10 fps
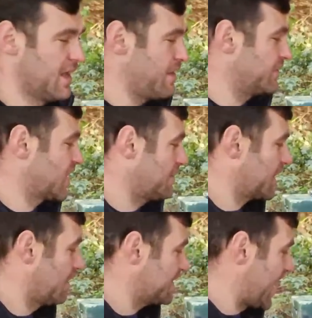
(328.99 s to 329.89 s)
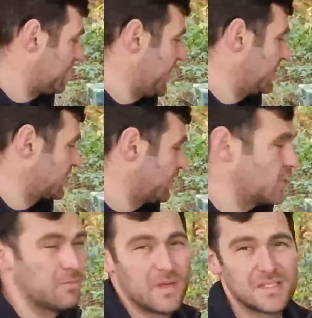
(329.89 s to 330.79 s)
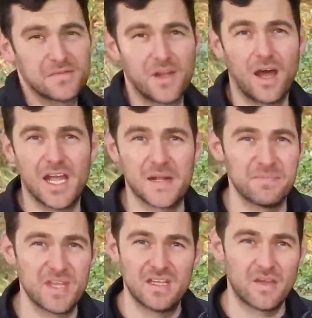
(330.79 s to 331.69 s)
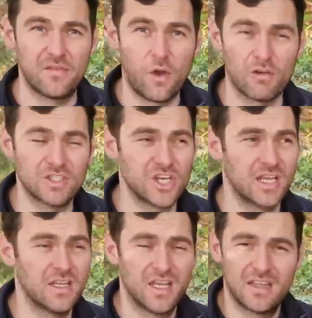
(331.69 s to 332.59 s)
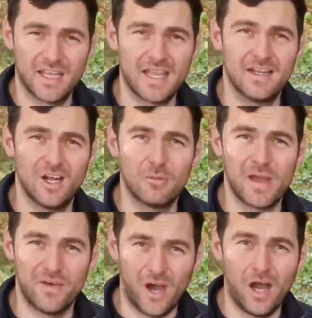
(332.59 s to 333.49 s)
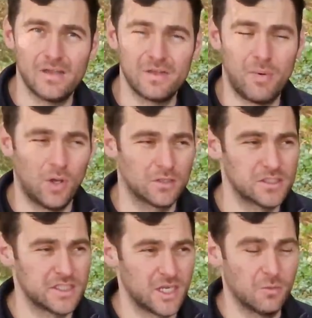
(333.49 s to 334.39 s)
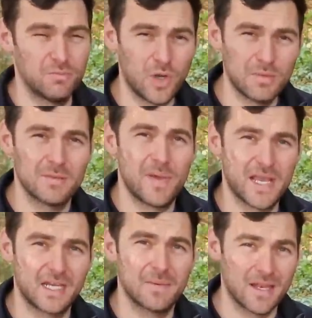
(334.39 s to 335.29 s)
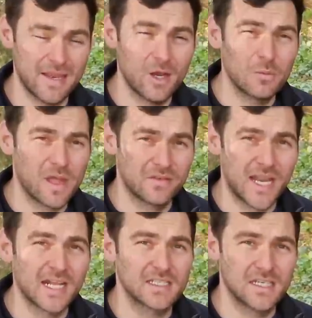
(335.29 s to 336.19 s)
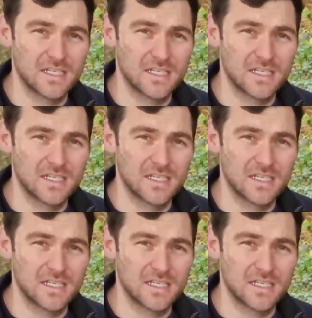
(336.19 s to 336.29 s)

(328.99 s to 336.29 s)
Every time I come down here, there's a few bees flying, they're foraging, they're getting a little bit of ivy pollen still, probably picking up a little bit of nectar.